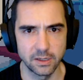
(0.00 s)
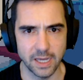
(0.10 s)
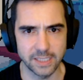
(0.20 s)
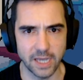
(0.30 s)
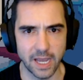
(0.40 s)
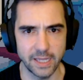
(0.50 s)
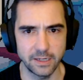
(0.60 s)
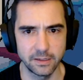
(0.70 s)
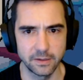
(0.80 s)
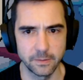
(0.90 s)
I
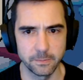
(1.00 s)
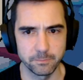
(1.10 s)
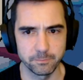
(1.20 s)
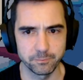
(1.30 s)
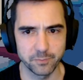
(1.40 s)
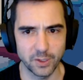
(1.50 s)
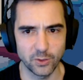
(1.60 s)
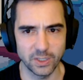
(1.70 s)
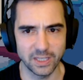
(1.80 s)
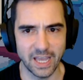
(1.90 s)
died?
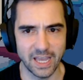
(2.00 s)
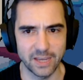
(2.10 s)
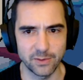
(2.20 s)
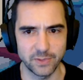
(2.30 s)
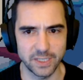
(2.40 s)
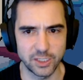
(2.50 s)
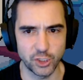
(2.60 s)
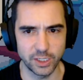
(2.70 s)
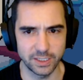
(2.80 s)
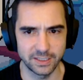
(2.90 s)
You're alive,
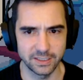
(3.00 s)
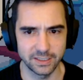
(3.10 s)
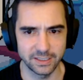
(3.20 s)
Egypt.